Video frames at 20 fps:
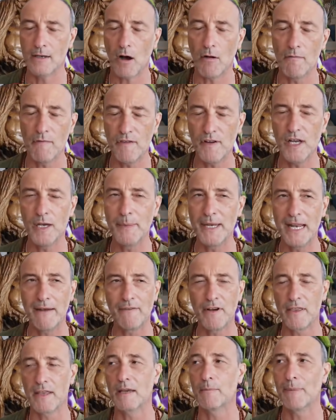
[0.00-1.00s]
confirming
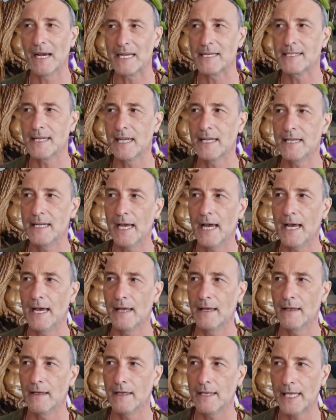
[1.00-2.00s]
everything by saying,
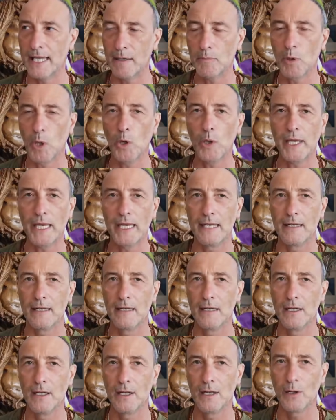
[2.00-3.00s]
yeah, keep looking,
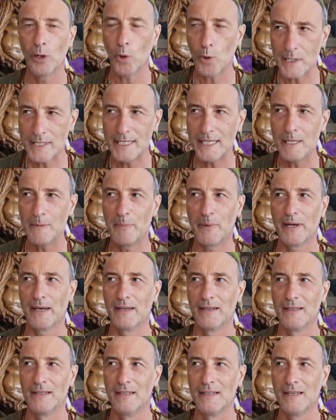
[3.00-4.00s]
look deeper,
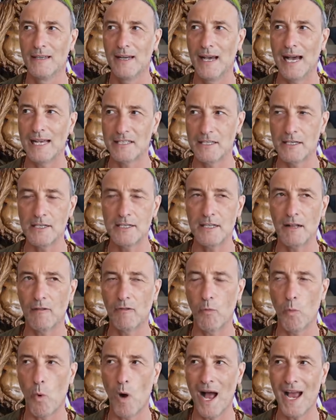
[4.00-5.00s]
ask
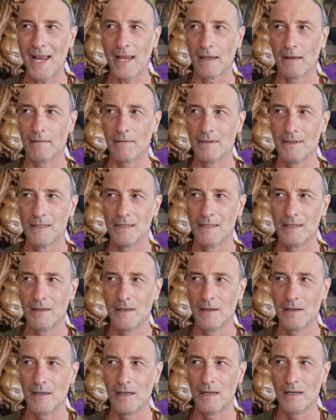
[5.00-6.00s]
yourself why.
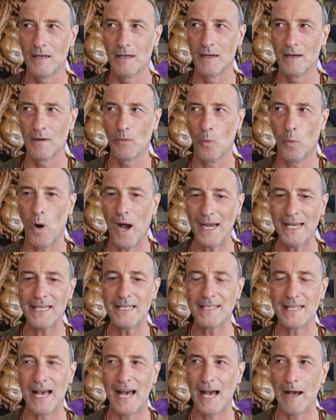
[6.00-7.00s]
Why
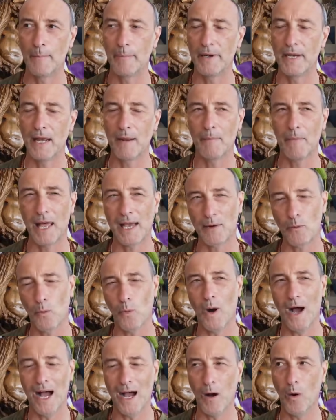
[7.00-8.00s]
is that happening? I'm like,
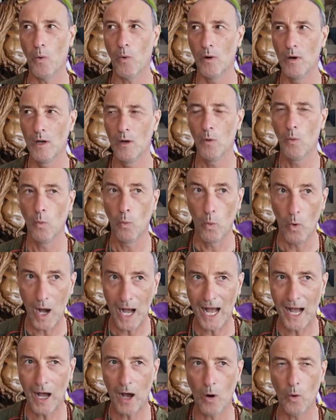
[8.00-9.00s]
wow,
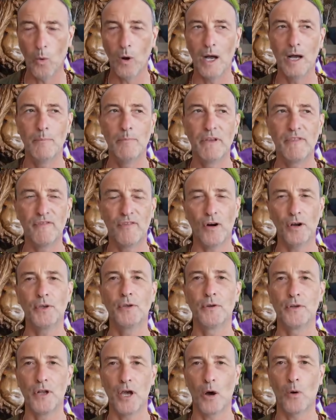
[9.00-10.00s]
wow. And before
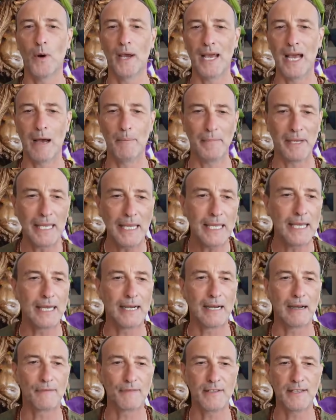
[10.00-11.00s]
you know it, I'm
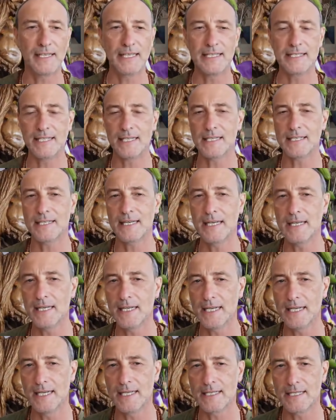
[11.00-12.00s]
here after these 16
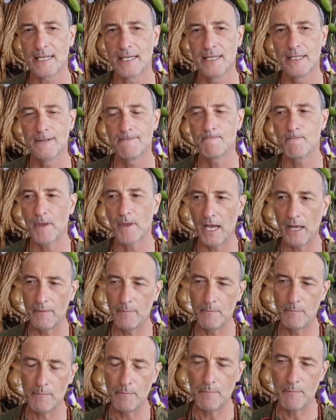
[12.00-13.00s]
years.
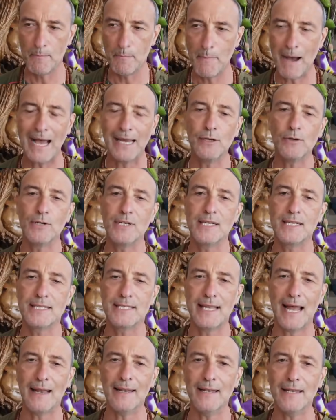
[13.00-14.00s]
And my
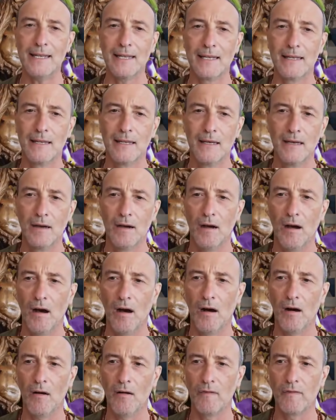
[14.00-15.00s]
understanding
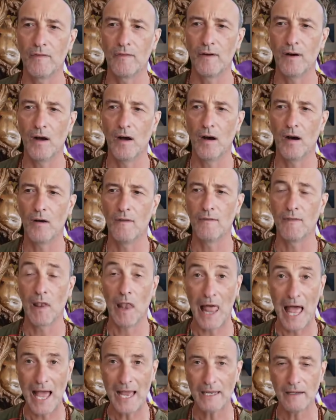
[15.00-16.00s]
of, of
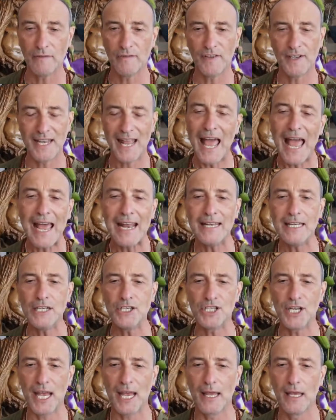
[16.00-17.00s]
life and
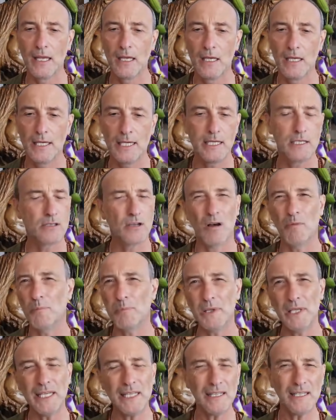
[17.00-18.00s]
energy is
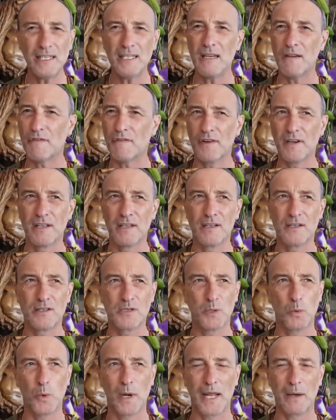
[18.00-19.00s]
completely
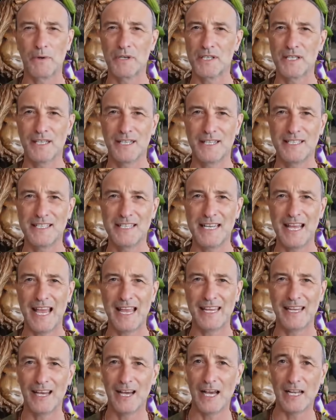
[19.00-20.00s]
different to when I was
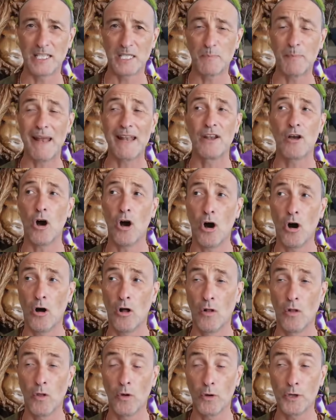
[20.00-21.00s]
38 and spent
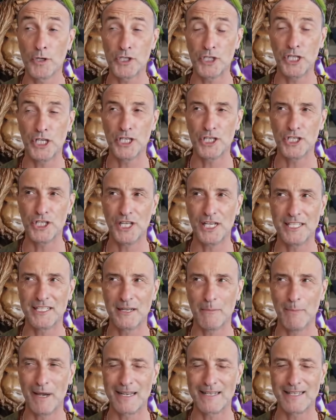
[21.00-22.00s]
all those years
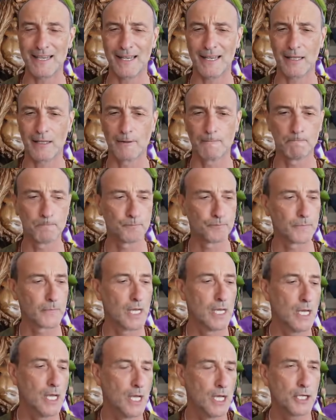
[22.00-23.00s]
chasing my tail.
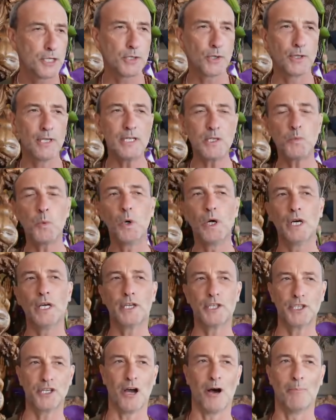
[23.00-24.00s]
So this
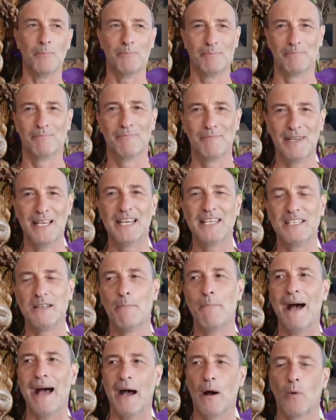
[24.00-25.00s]
workshop is
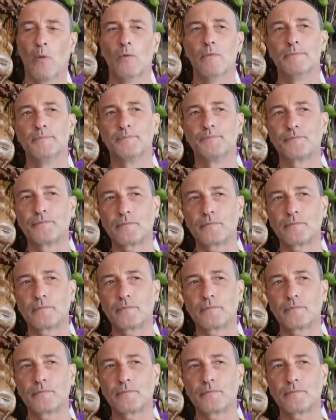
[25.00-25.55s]
about